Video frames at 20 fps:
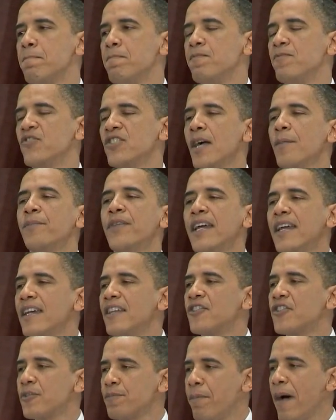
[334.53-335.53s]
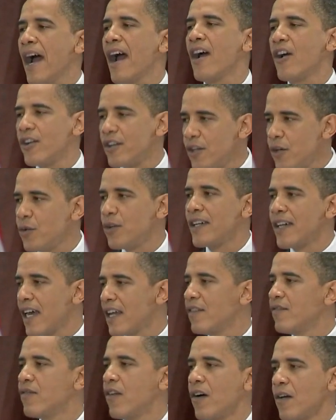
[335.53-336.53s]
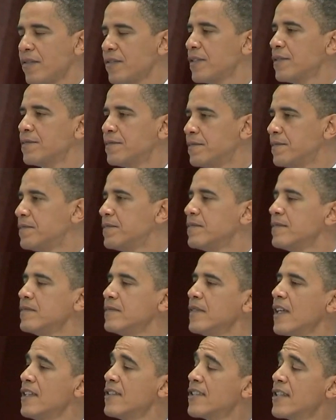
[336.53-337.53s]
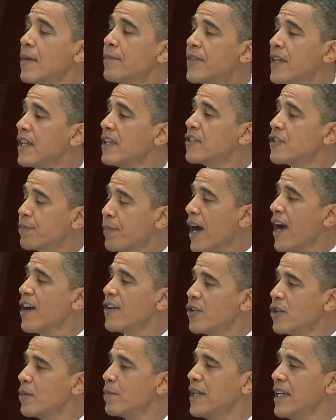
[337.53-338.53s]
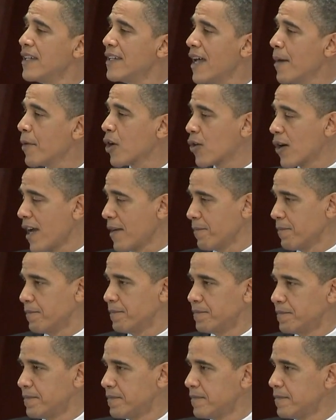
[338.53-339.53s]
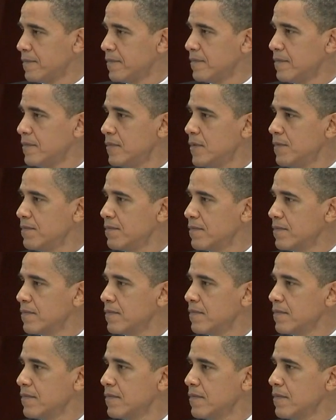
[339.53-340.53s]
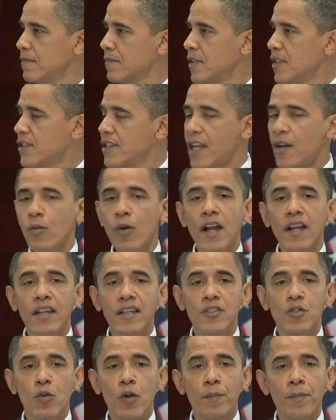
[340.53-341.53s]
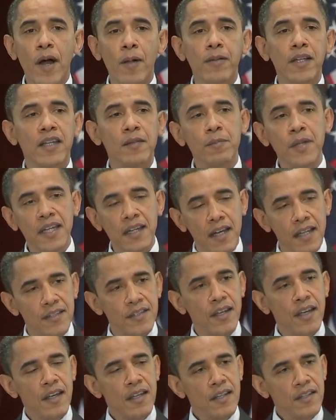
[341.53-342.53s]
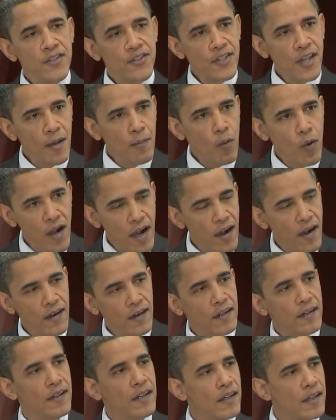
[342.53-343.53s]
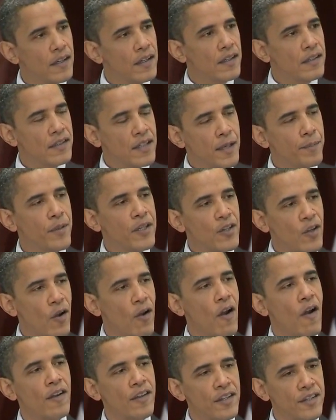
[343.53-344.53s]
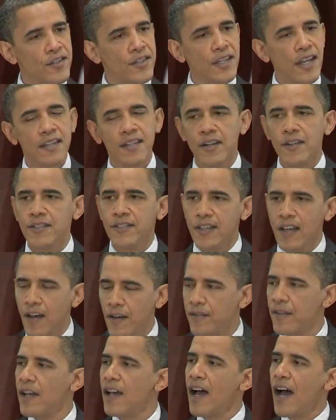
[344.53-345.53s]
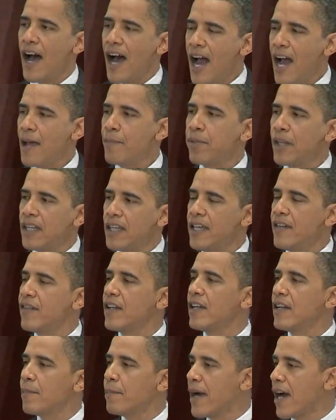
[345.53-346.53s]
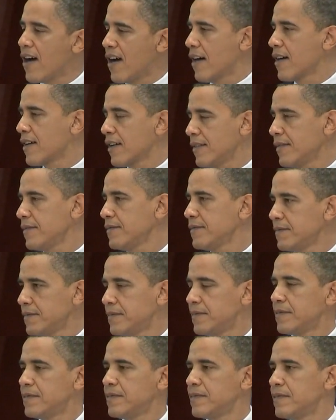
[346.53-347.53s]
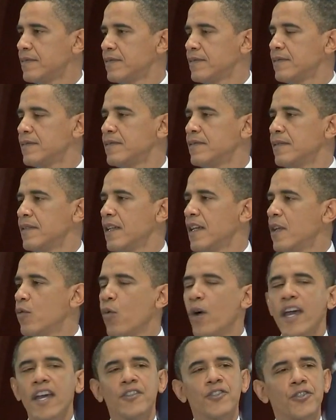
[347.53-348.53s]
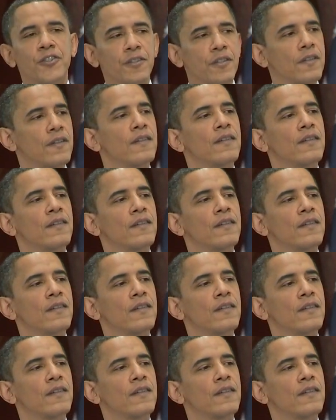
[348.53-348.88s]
Something inspired you to get involved. And something inspired you to be a Democrat instead of running as a Republican, because somewhere deep in your heart you said to yourself, I believe in an America in which